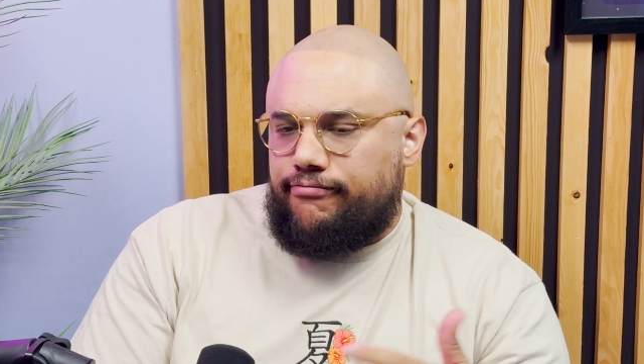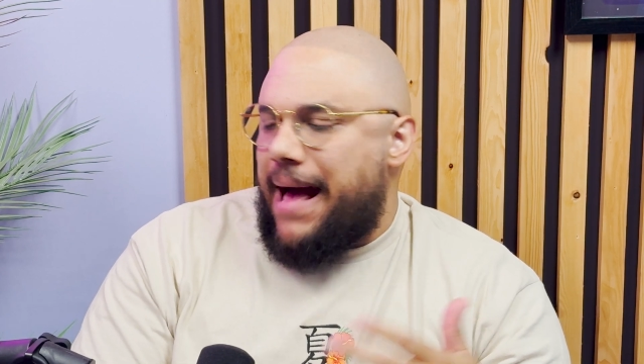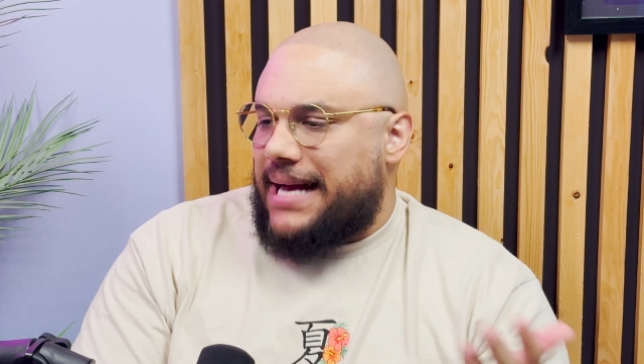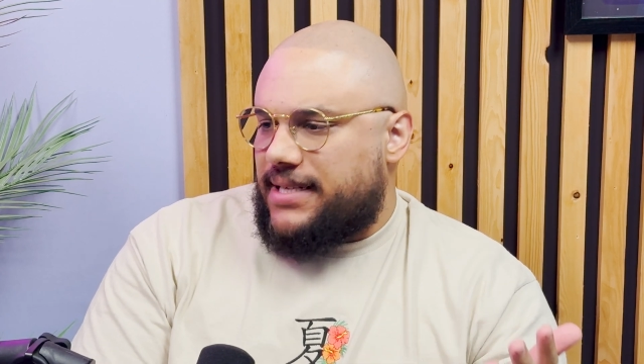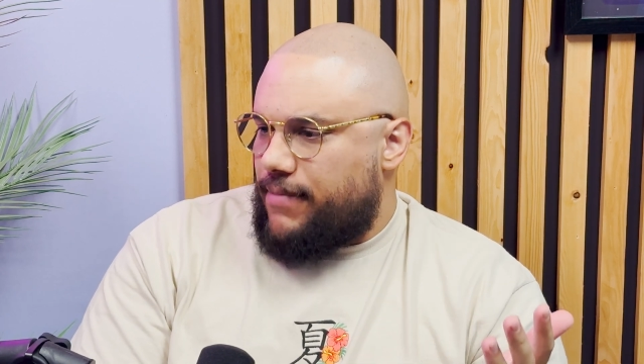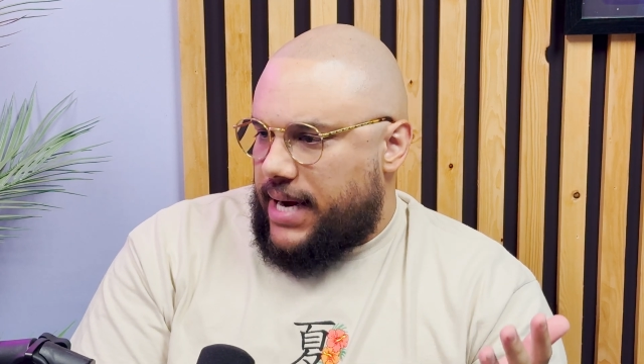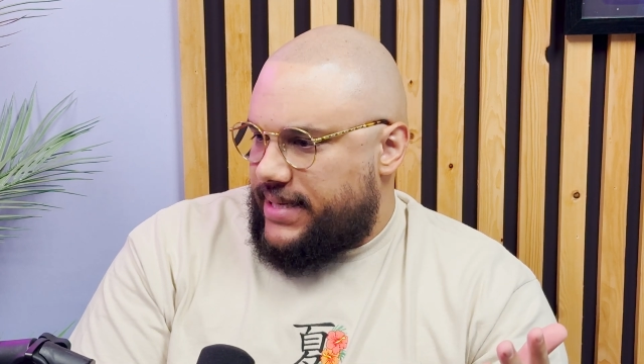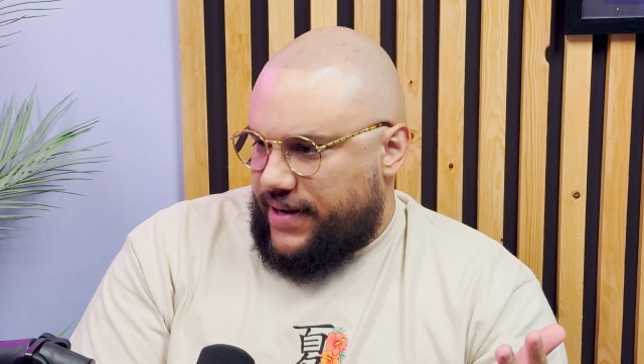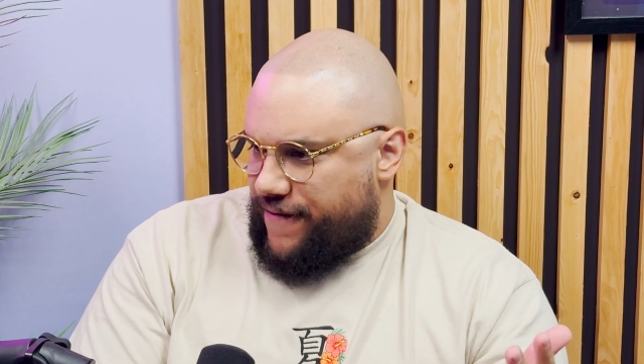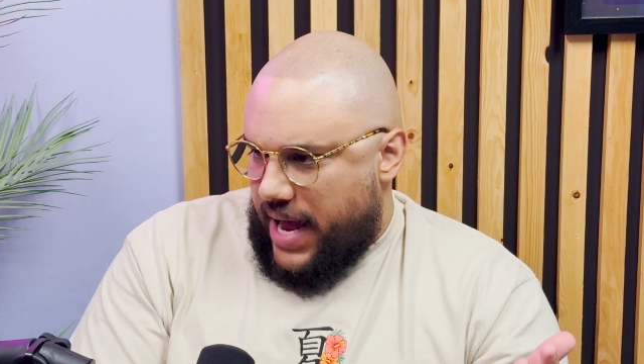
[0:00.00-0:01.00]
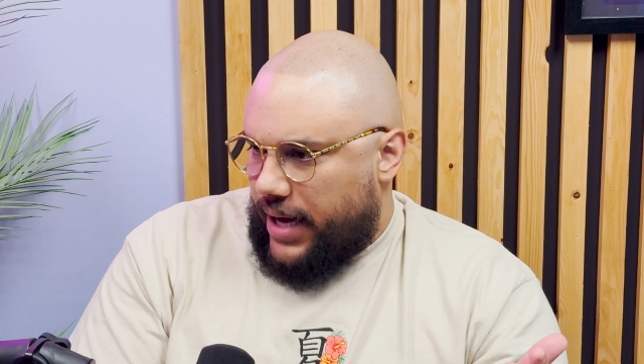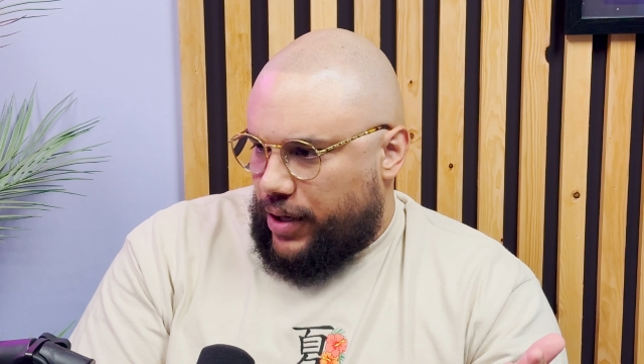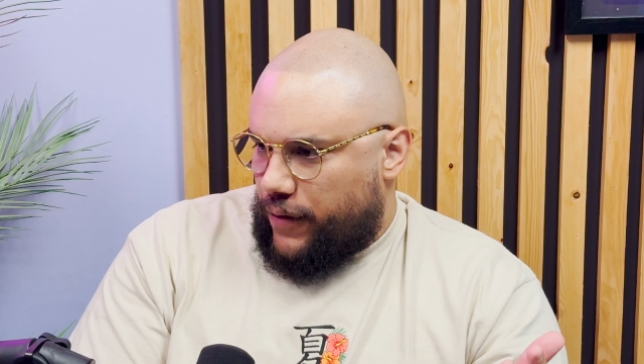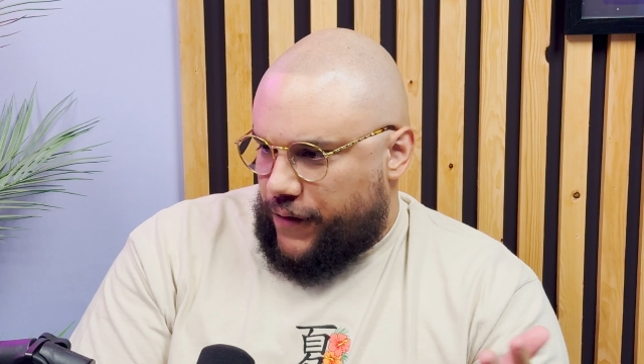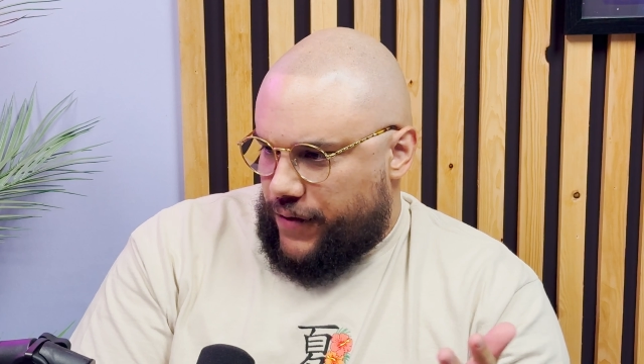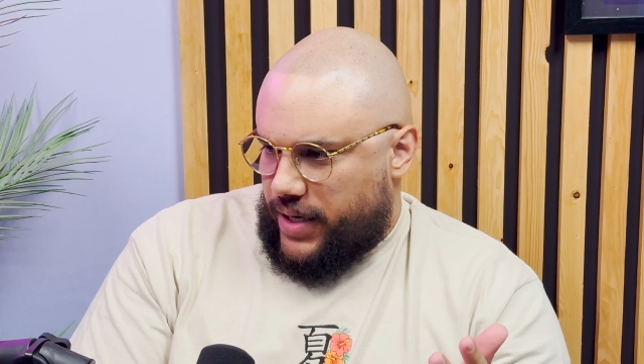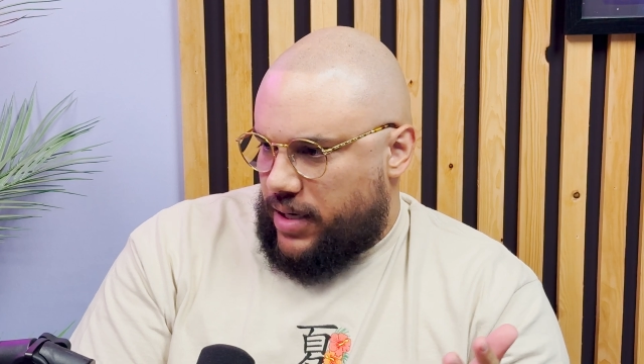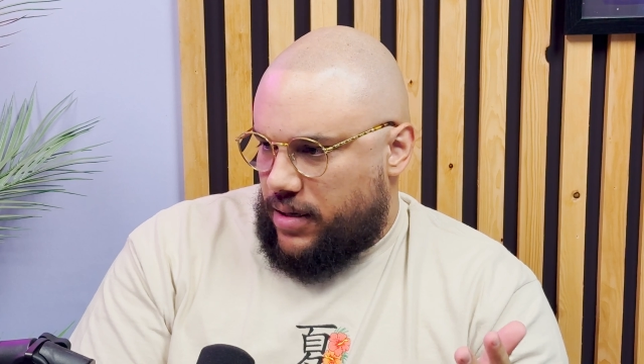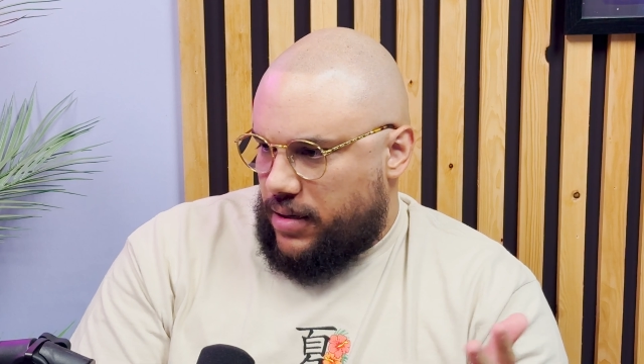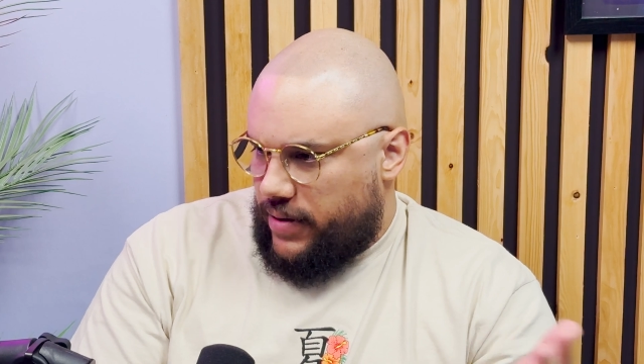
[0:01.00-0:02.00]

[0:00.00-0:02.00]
maximizing value for their